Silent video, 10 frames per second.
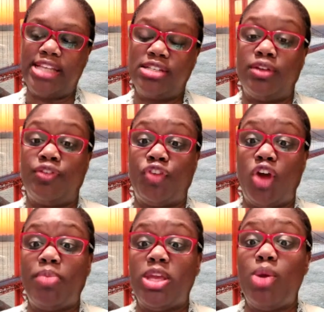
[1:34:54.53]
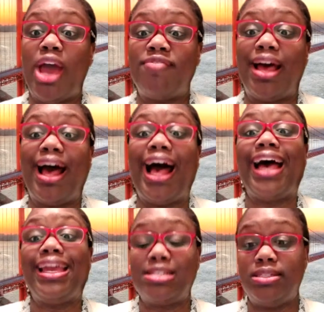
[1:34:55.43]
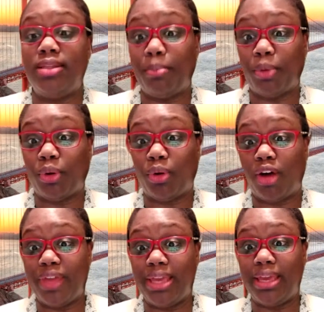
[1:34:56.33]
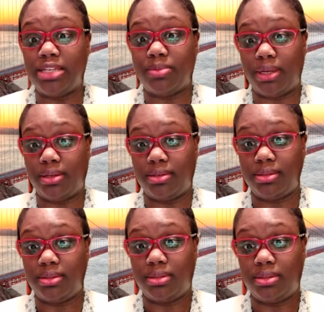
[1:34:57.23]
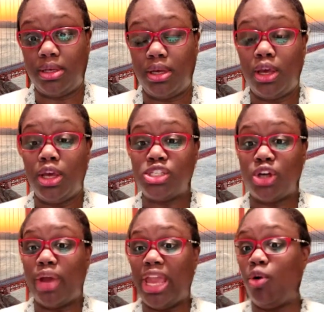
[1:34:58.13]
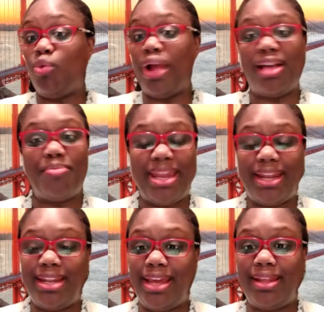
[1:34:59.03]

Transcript: confirmed that you have the highest number of engagement. So it will recommend a day